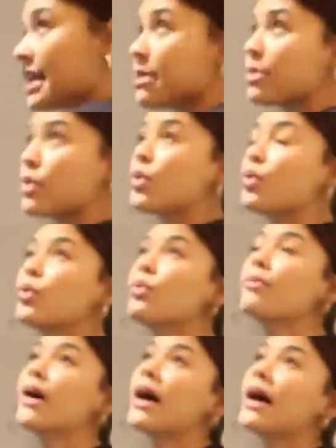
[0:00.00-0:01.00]
keep
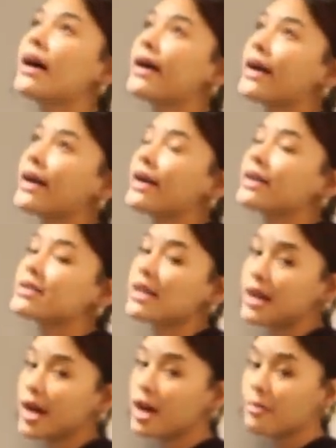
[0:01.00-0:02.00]
all my
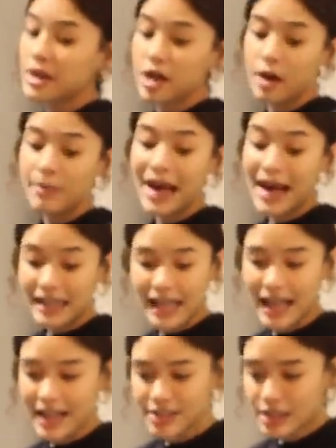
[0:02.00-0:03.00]
skincare, makeup, and
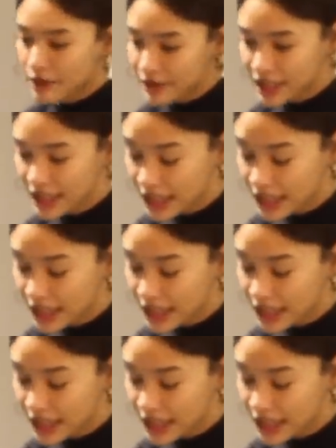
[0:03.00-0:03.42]
hair stuff in